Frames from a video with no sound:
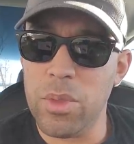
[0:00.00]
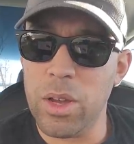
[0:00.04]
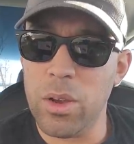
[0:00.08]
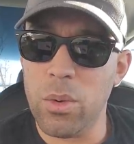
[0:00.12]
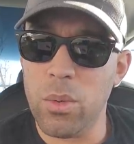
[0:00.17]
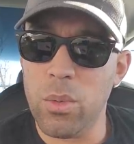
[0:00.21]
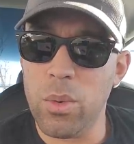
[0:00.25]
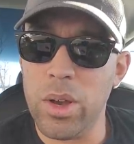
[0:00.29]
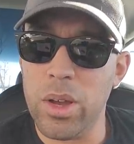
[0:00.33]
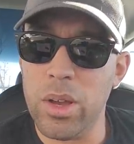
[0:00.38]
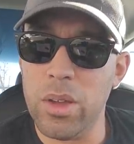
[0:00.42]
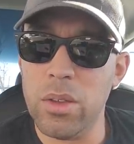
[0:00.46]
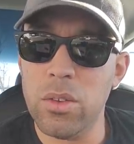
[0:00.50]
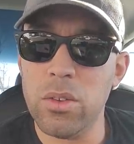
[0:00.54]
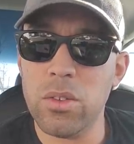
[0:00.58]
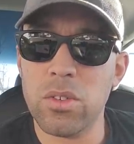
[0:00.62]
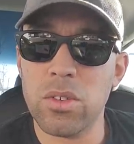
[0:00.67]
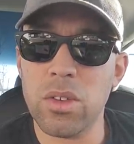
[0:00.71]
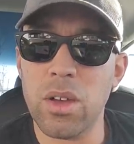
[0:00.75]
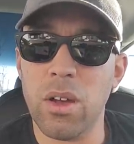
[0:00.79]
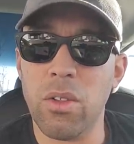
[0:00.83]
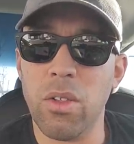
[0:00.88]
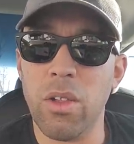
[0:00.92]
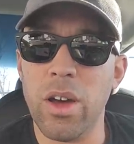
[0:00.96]
There
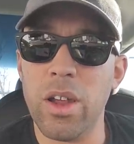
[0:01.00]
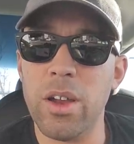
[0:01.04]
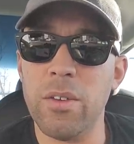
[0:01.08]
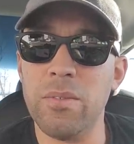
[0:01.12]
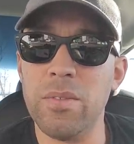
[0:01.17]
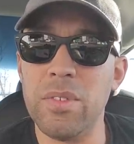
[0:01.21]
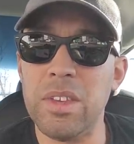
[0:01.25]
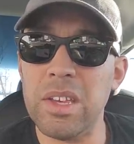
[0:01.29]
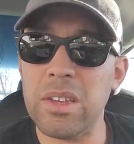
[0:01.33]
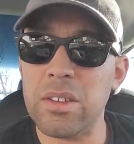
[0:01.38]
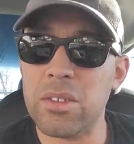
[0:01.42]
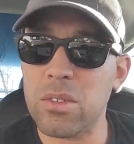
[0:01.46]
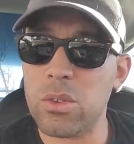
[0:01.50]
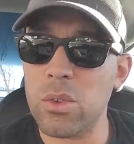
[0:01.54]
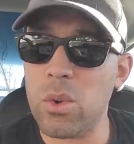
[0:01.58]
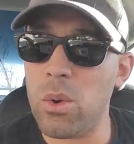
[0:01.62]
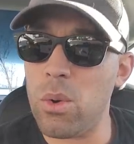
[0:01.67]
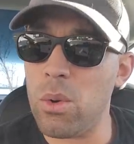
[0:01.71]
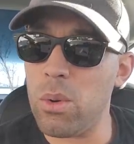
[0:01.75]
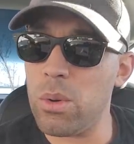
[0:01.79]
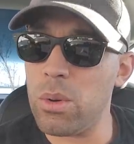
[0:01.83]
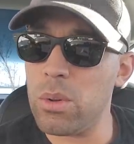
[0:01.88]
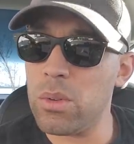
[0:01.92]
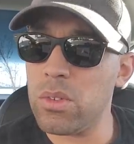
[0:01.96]
was a lot of
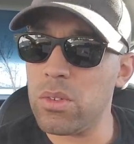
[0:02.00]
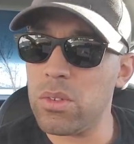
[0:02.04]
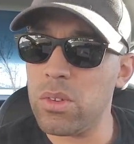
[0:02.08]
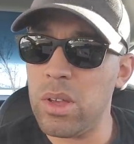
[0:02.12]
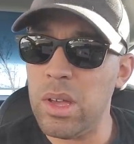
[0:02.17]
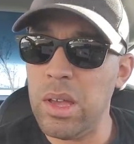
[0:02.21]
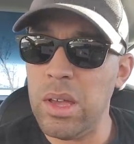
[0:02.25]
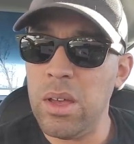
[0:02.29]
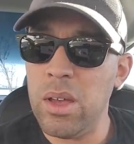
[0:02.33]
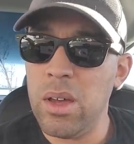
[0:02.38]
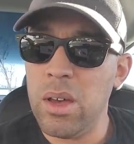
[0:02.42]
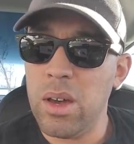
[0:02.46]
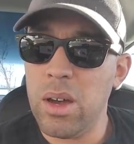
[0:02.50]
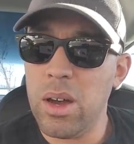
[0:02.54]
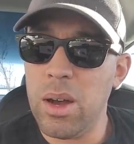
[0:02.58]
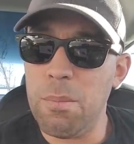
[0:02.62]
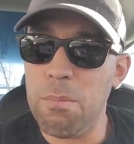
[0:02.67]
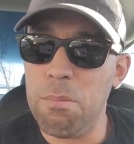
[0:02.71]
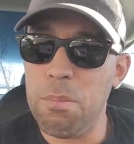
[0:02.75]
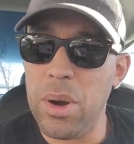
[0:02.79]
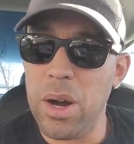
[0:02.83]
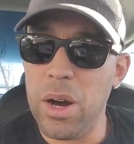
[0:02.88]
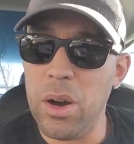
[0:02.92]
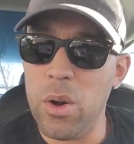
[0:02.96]
discourse
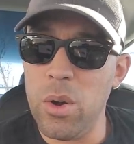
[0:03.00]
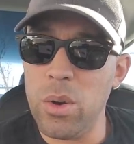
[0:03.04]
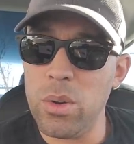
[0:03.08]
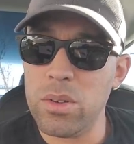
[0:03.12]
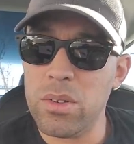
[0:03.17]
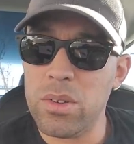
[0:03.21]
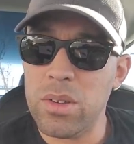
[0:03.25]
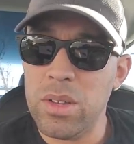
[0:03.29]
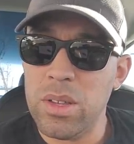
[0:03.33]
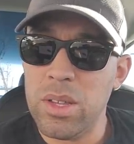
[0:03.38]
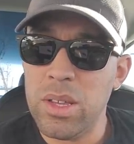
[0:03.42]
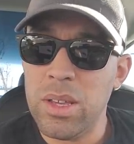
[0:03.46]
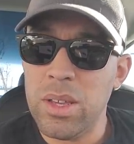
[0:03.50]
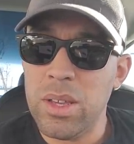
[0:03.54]
about